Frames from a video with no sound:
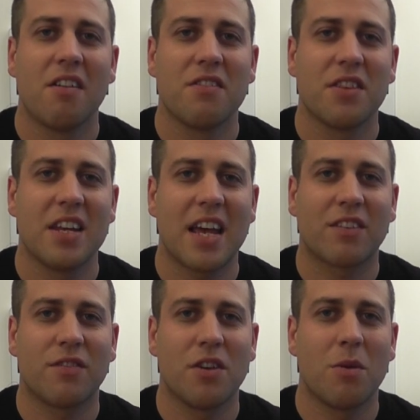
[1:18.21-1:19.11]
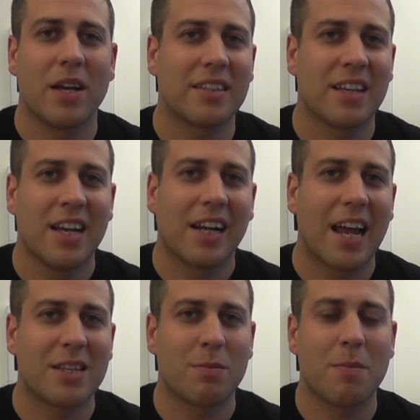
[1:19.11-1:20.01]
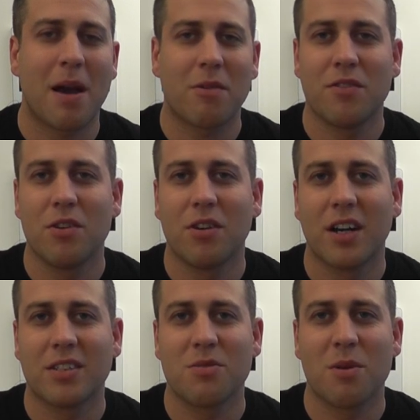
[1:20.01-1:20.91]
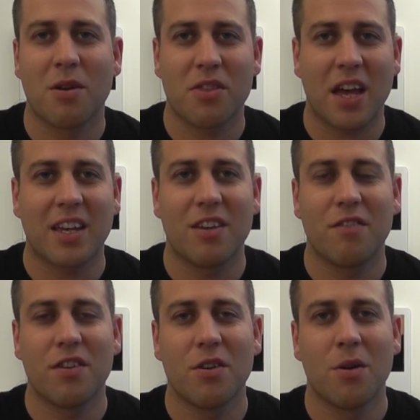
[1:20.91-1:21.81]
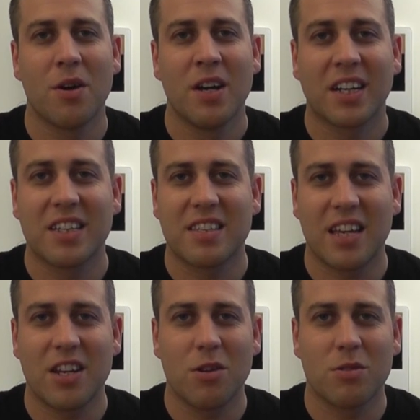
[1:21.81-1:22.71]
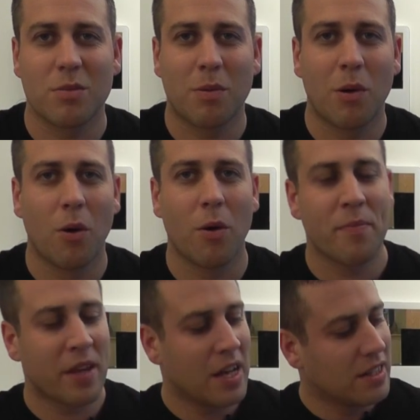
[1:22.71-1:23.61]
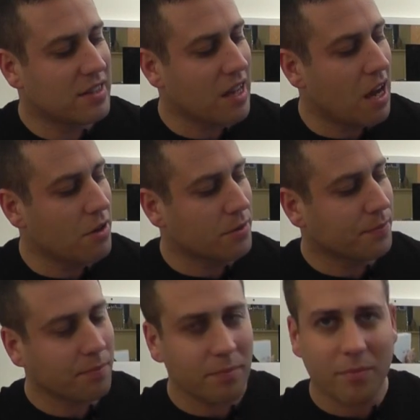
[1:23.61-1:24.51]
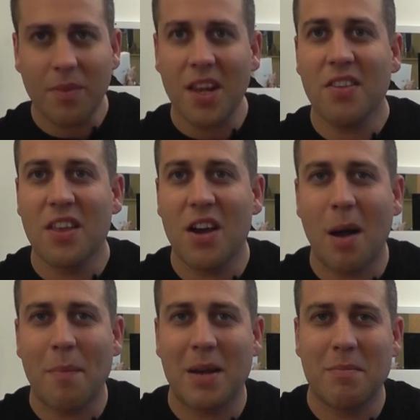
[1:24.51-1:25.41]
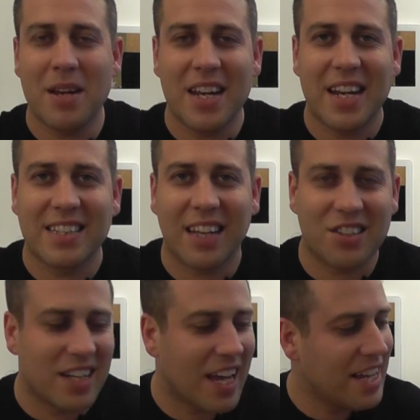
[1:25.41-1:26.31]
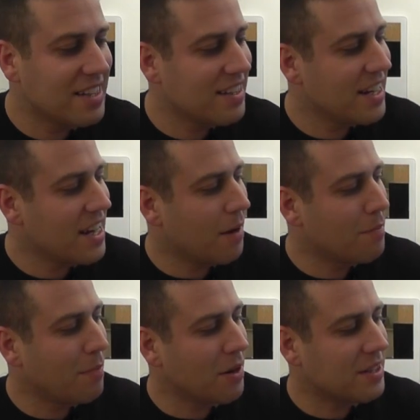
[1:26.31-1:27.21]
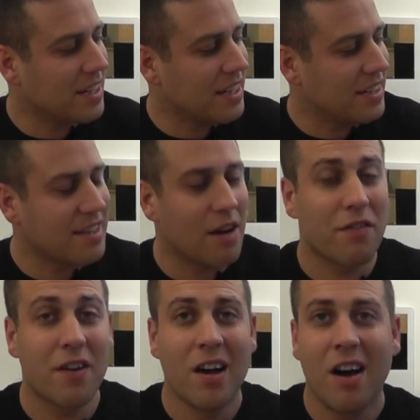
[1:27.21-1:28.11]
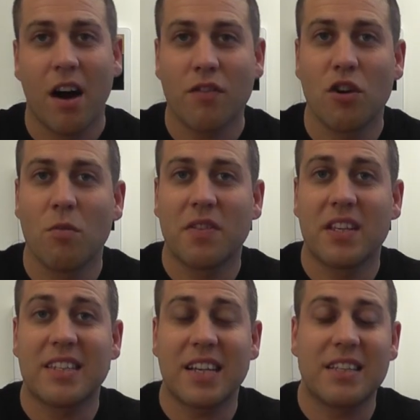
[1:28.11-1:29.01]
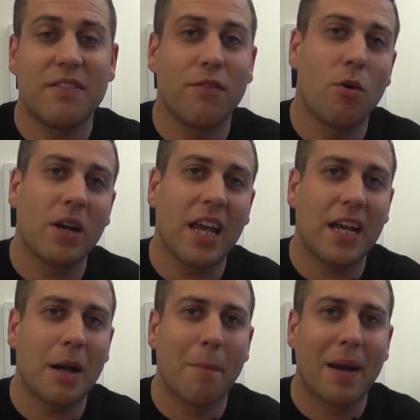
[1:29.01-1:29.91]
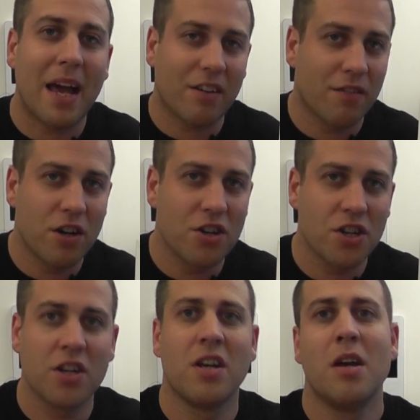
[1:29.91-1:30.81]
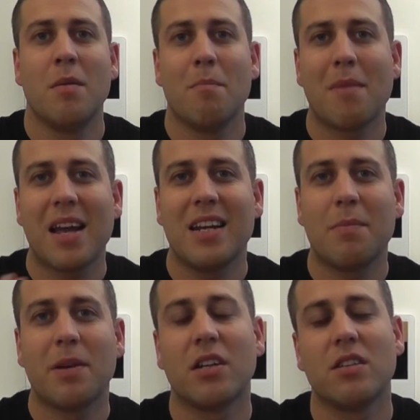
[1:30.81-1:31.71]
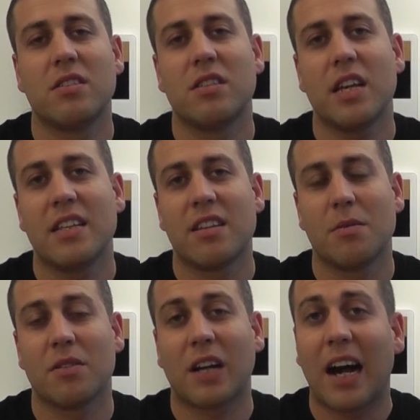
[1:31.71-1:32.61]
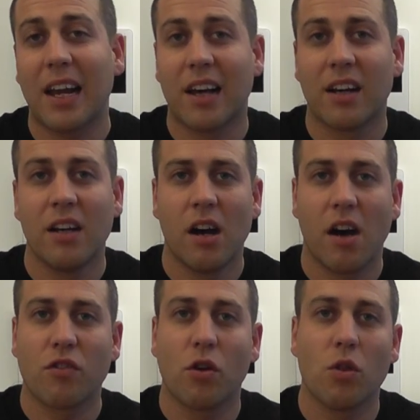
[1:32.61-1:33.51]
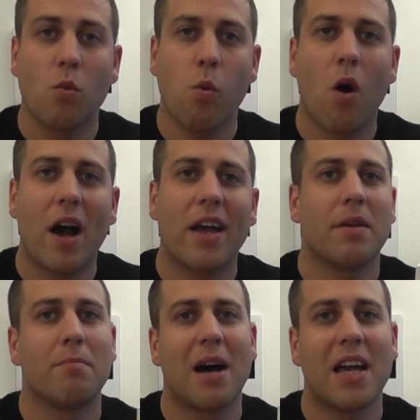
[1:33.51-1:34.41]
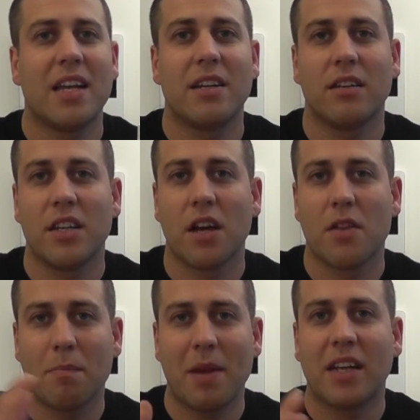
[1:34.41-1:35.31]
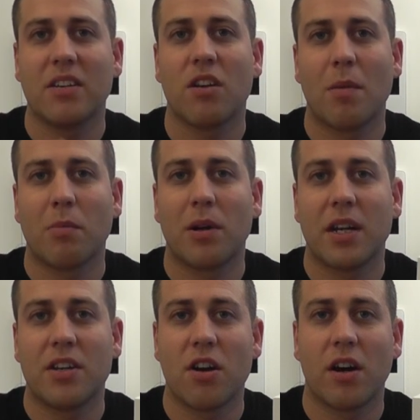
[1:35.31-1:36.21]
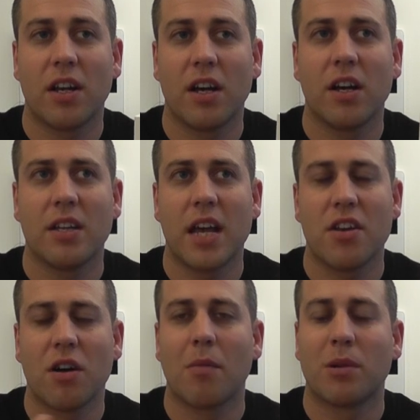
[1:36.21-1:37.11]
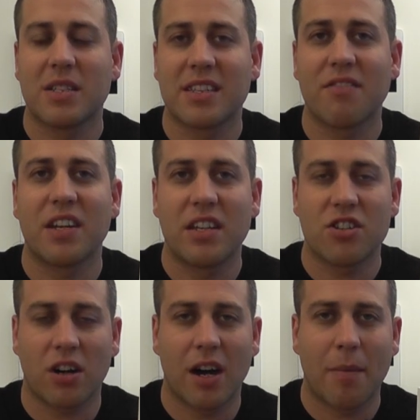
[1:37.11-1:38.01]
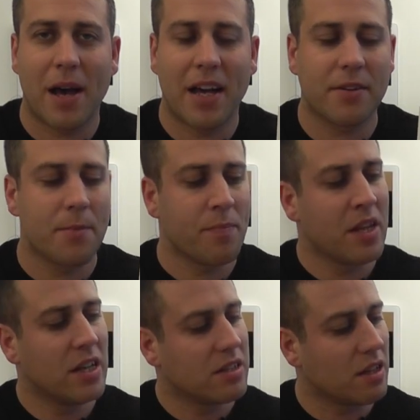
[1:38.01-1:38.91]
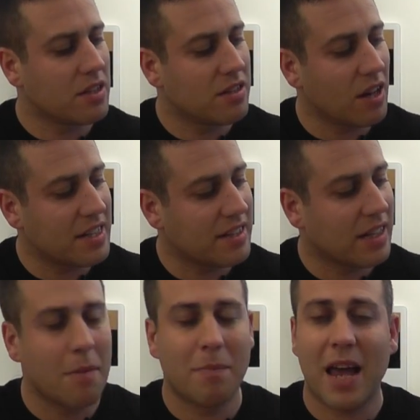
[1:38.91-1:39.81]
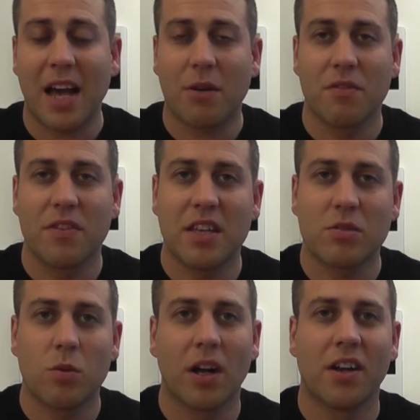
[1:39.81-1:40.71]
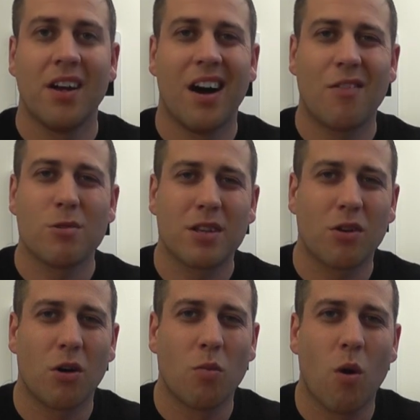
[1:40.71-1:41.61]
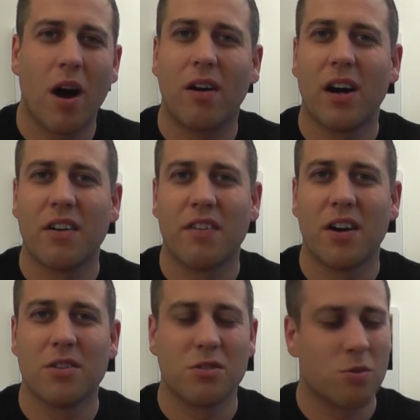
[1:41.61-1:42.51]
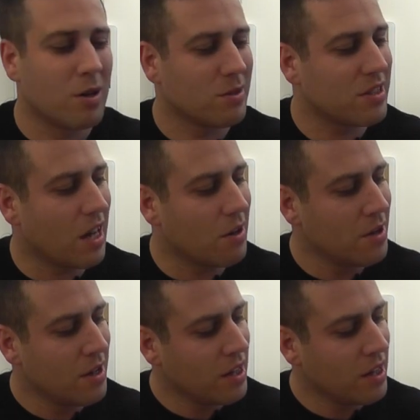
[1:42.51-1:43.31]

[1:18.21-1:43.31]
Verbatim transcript: over the next few weeks. Glad to be back with you guys as well. Thank you for your continued support. So the iPad mini, let's actually get into the unboxing itself. I've gone with the 64 gig black version, mainly because in terms of color, I've got the white main, you know, the big 9.9, uh, yeah, 9.7 inch iPad. So I decided to go black with this one. I've also got a white iPhone as well. So